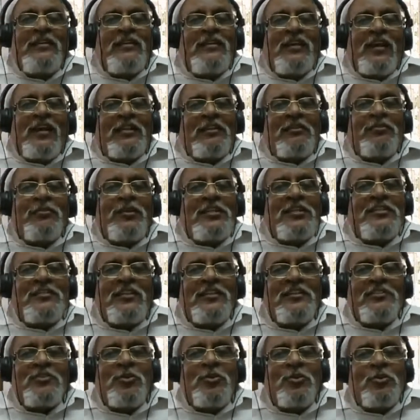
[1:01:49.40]
Otherwise, there
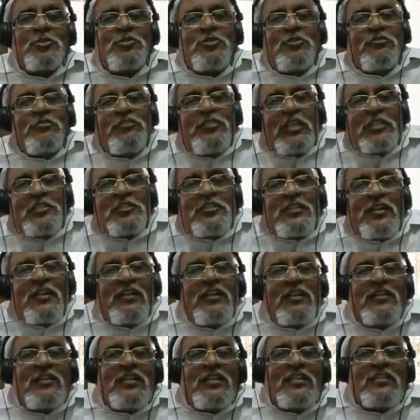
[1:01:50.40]
is no question of
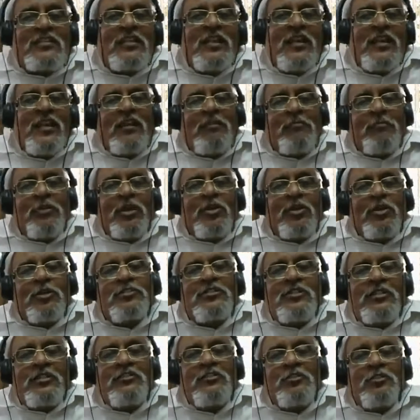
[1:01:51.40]
extending this because
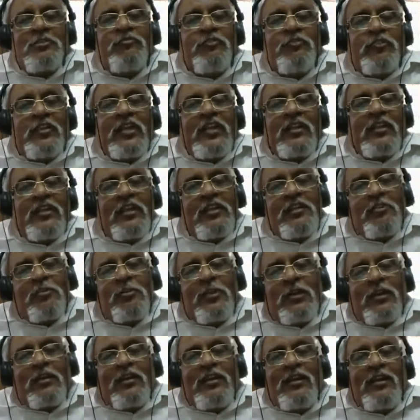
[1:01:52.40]
you fear that
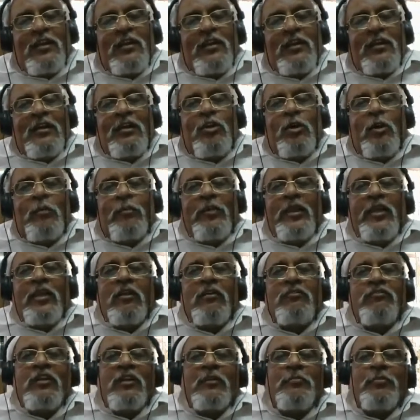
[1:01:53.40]
your domain
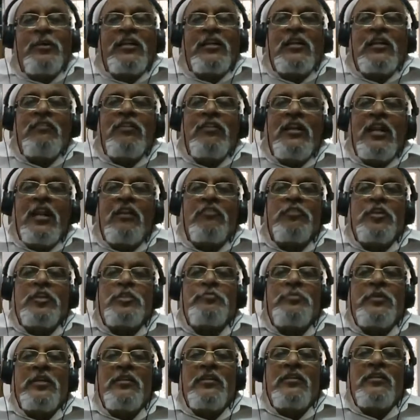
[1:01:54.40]
of liberty will always
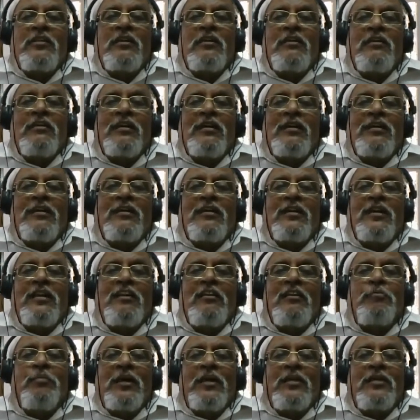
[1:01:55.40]
be
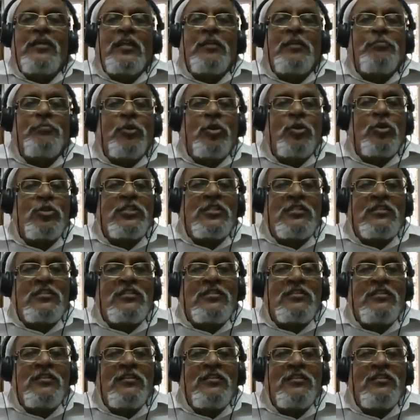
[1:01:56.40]
curtailed by that process.
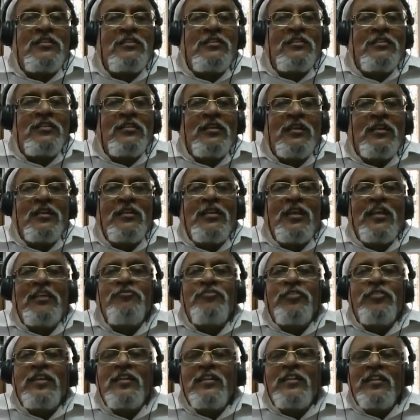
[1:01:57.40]
And I
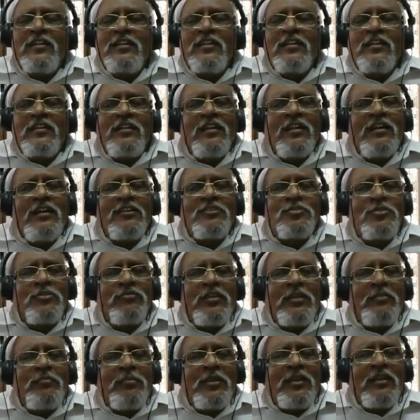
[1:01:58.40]
feel that India also,
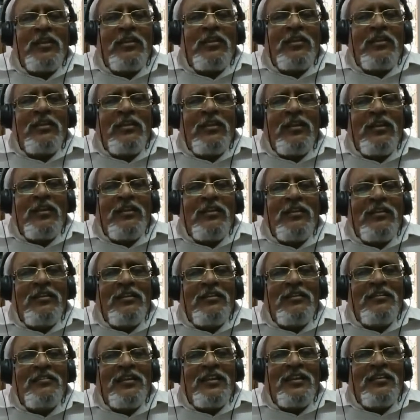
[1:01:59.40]
we may
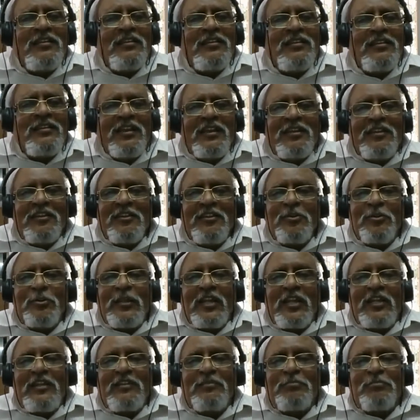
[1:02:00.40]
get into
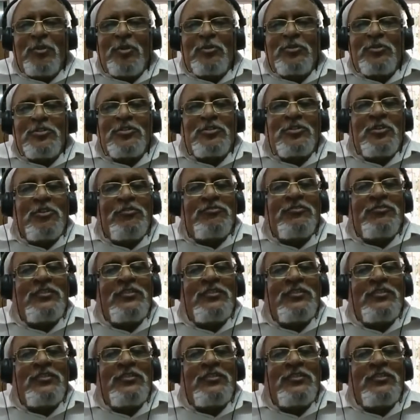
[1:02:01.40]
that process of